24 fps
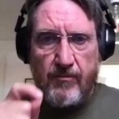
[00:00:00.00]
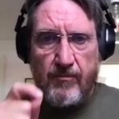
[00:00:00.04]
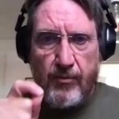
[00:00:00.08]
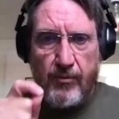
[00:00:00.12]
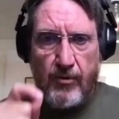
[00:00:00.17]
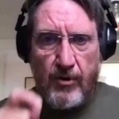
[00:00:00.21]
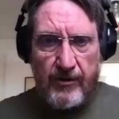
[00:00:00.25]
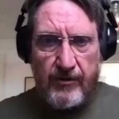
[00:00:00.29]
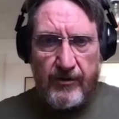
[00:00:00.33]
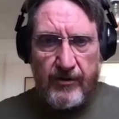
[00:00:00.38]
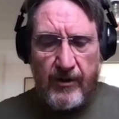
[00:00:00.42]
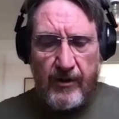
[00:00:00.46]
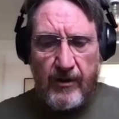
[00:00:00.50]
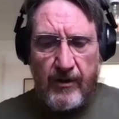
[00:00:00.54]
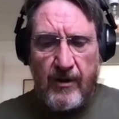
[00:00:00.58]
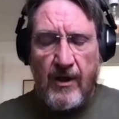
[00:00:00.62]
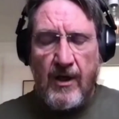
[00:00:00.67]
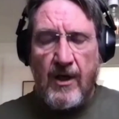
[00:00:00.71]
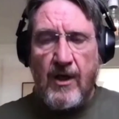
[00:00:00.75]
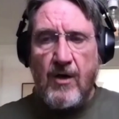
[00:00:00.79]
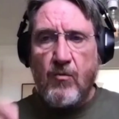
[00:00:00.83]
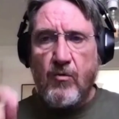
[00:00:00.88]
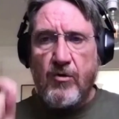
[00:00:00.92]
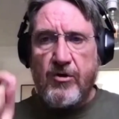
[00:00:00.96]
Botha
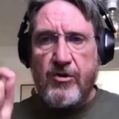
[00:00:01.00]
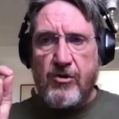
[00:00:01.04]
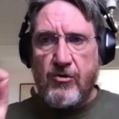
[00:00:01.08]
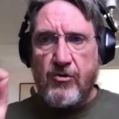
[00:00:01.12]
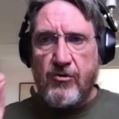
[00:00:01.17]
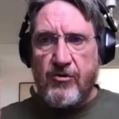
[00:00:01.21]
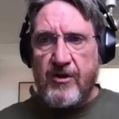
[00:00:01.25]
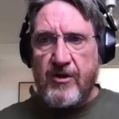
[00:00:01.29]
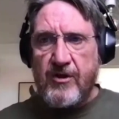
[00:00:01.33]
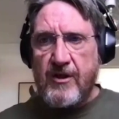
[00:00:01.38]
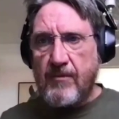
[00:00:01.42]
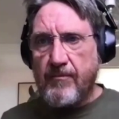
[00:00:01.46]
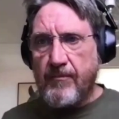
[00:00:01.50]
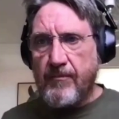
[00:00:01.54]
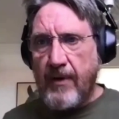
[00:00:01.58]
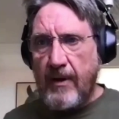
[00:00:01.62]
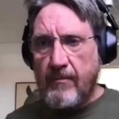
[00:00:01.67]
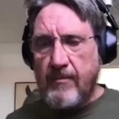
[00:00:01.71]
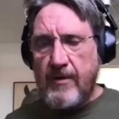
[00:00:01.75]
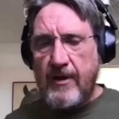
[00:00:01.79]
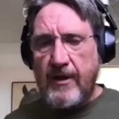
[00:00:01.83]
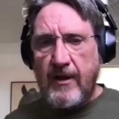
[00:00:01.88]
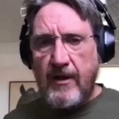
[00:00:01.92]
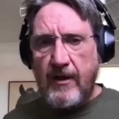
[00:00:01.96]
was using the
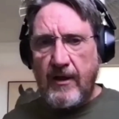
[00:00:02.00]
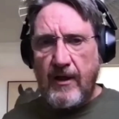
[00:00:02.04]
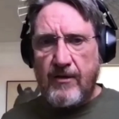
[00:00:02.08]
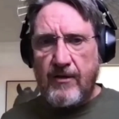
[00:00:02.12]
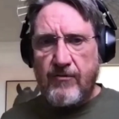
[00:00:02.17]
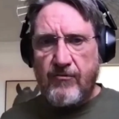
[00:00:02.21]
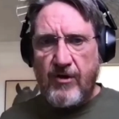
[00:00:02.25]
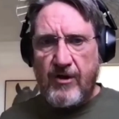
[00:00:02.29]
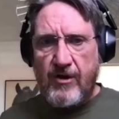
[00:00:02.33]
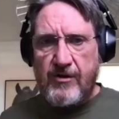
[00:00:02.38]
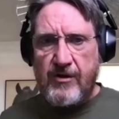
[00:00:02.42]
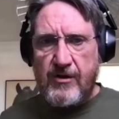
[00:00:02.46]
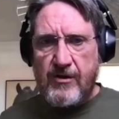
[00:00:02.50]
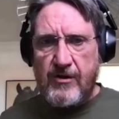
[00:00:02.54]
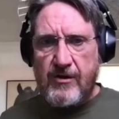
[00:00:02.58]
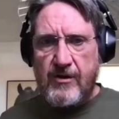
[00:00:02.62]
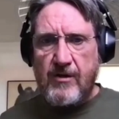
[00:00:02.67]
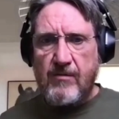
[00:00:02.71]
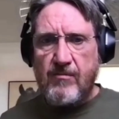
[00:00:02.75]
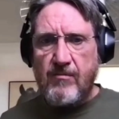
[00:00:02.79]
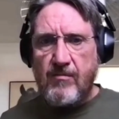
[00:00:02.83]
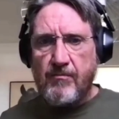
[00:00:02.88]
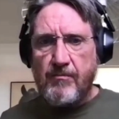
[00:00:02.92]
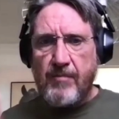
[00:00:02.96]
public address
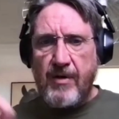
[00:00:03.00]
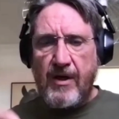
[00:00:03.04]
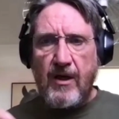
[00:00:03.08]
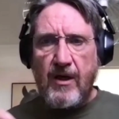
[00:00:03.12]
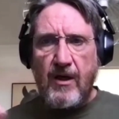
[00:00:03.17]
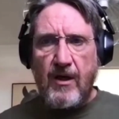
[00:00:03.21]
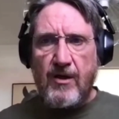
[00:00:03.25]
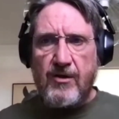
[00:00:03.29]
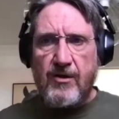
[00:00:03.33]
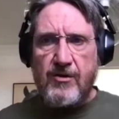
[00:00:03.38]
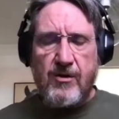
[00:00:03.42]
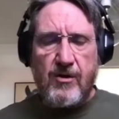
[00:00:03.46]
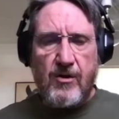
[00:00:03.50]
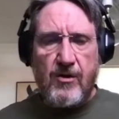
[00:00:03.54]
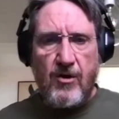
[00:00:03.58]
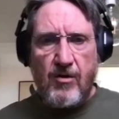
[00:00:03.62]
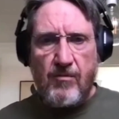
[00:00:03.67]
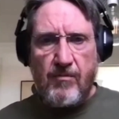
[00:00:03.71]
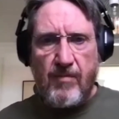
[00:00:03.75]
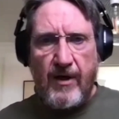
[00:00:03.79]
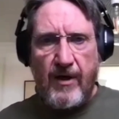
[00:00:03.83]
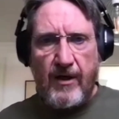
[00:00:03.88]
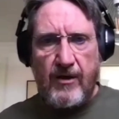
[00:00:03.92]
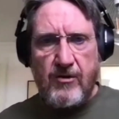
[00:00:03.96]
system begging us to go
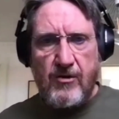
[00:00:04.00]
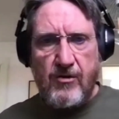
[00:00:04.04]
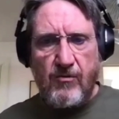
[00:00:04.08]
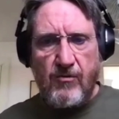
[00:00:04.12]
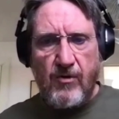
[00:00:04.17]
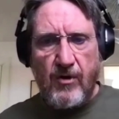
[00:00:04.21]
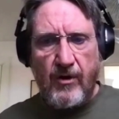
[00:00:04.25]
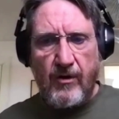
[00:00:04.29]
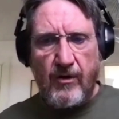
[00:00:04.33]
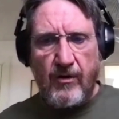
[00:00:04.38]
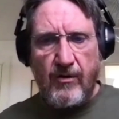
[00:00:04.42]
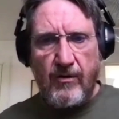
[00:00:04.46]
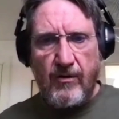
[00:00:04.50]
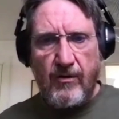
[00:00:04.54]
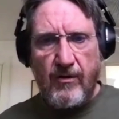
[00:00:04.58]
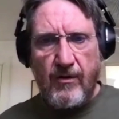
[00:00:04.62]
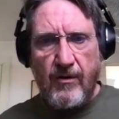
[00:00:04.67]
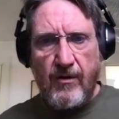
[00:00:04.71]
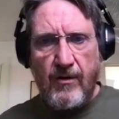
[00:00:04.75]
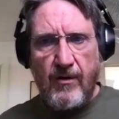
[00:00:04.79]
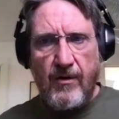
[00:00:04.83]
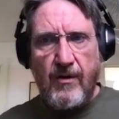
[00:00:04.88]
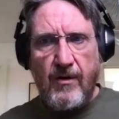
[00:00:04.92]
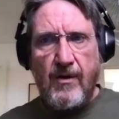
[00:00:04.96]
back to work.
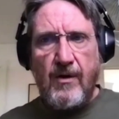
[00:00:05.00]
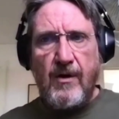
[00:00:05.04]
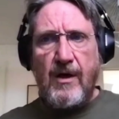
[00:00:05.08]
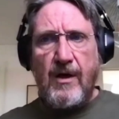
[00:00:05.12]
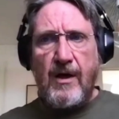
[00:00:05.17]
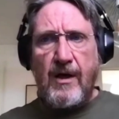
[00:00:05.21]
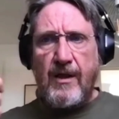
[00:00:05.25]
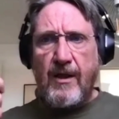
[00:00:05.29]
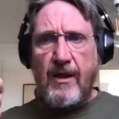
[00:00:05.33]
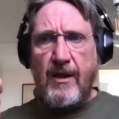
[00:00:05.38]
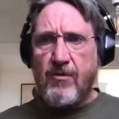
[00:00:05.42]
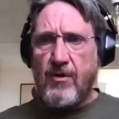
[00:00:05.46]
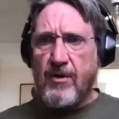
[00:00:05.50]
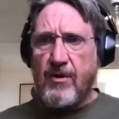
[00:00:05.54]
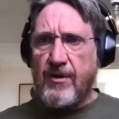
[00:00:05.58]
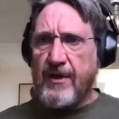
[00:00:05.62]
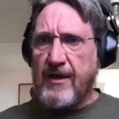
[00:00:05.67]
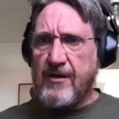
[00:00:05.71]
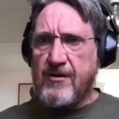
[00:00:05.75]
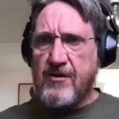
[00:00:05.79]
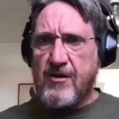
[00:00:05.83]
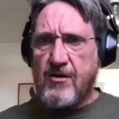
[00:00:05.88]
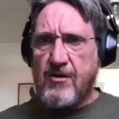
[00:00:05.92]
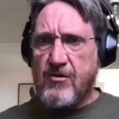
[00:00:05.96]
And I thought, well,
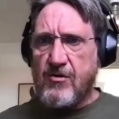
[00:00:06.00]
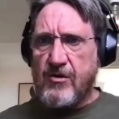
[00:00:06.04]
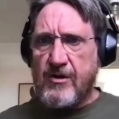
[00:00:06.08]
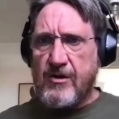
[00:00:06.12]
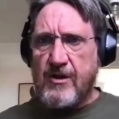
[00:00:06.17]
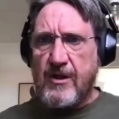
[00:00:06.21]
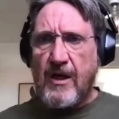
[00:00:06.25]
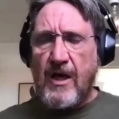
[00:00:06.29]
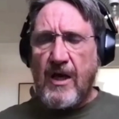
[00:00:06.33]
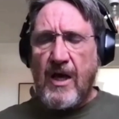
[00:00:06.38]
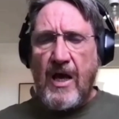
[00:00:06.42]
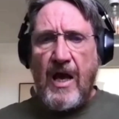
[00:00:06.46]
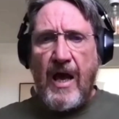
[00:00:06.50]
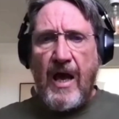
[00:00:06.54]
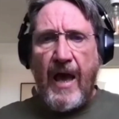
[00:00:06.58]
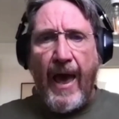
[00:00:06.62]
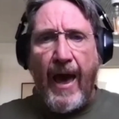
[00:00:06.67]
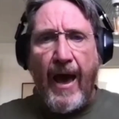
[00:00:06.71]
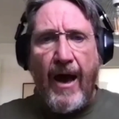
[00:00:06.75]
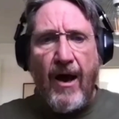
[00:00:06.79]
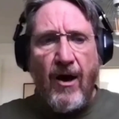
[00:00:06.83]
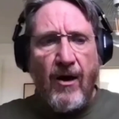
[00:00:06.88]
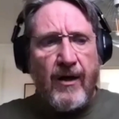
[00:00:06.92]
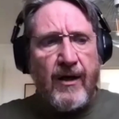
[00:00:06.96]
that's interesting.
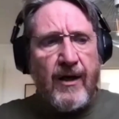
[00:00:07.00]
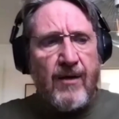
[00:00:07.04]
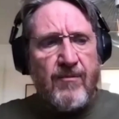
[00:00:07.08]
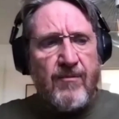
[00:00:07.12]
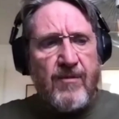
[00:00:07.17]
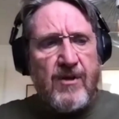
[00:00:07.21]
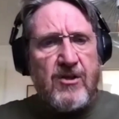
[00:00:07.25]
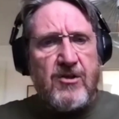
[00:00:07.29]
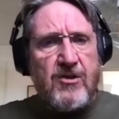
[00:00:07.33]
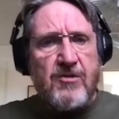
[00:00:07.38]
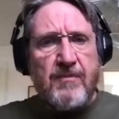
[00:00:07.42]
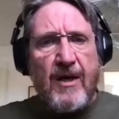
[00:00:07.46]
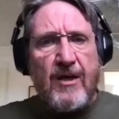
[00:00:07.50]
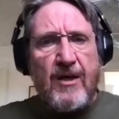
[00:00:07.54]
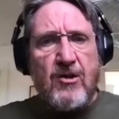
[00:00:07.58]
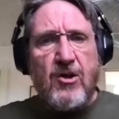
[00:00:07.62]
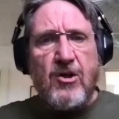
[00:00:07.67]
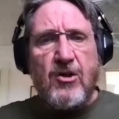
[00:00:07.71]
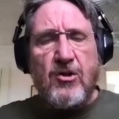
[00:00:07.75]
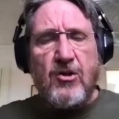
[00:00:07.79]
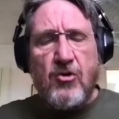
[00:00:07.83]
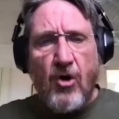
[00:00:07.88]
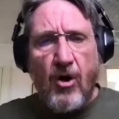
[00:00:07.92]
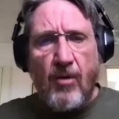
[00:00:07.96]
How come this man
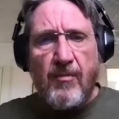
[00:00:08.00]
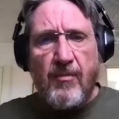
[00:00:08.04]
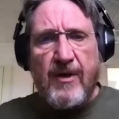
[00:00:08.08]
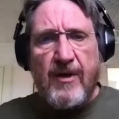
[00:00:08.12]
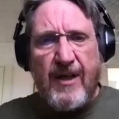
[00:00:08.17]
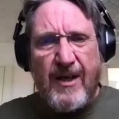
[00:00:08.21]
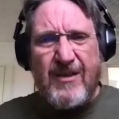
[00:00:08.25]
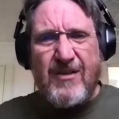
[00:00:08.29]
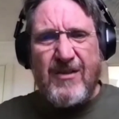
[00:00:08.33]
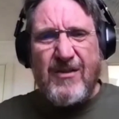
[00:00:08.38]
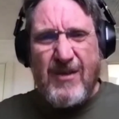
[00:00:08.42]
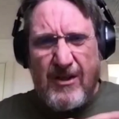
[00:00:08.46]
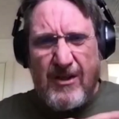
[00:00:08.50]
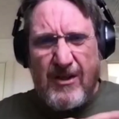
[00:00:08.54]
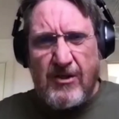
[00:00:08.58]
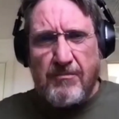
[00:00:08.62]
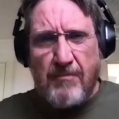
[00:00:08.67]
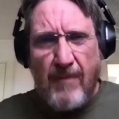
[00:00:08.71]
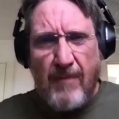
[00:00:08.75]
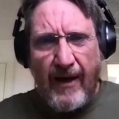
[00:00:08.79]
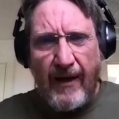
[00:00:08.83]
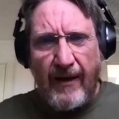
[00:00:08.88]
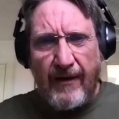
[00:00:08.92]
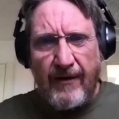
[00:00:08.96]
could nominate this
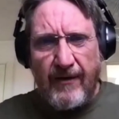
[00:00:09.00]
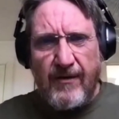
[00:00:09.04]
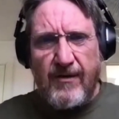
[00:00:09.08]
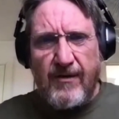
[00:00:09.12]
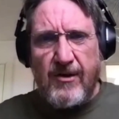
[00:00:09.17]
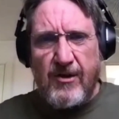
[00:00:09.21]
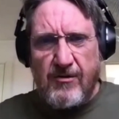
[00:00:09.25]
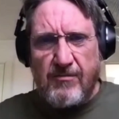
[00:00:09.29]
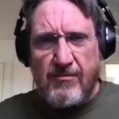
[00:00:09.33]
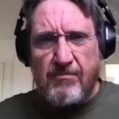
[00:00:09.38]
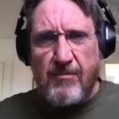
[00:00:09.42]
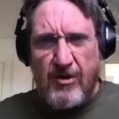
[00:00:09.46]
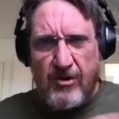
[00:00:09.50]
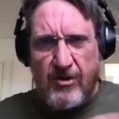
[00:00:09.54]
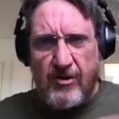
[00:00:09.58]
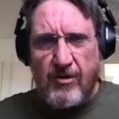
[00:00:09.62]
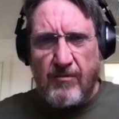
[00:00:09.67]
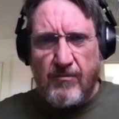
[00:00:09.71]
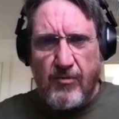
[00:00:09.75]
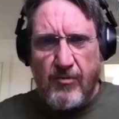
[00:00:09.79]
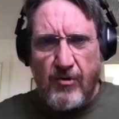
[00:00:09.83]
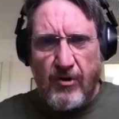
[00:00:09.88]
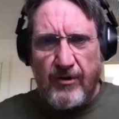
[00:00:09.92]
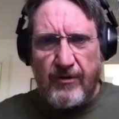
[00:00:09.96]
man, this Mr.
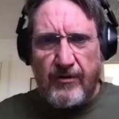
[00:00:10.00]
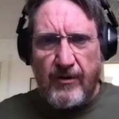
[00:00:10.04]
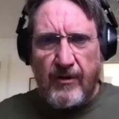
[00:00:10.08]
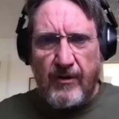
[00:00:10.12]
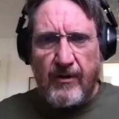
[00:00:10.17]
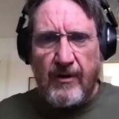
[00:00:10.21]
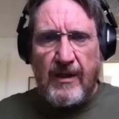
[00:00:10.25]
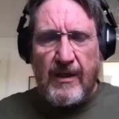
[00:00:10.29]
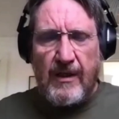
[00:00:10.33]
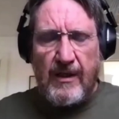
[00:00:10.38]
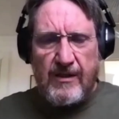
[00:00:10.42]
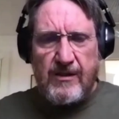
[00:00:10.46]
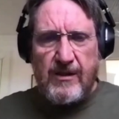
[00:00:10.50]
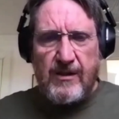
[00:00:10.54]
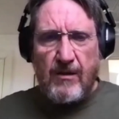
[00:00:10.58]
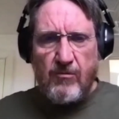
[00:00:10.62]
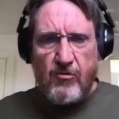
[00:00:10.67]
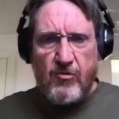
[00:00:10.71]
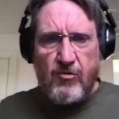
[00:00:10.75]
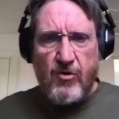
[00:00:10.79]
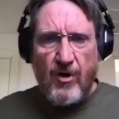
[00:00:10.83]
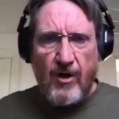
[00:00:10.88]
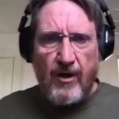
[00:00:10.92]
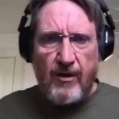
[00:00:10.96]
Botha? His name
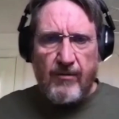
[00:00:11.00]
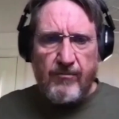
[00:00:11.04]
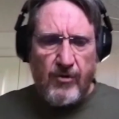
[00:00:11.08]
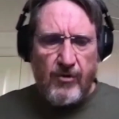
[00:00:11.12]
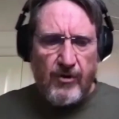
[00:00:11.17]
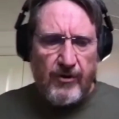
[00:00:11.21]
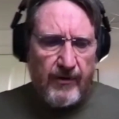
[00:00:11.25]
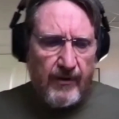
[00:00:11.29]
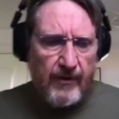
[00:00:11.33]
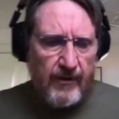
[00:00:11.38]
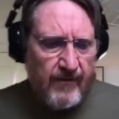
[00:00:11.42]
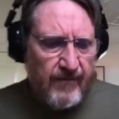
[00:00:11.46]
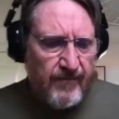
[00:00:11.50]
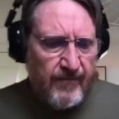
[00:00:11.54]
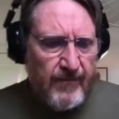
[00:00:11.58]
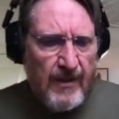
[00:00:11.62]
is Johan Botha.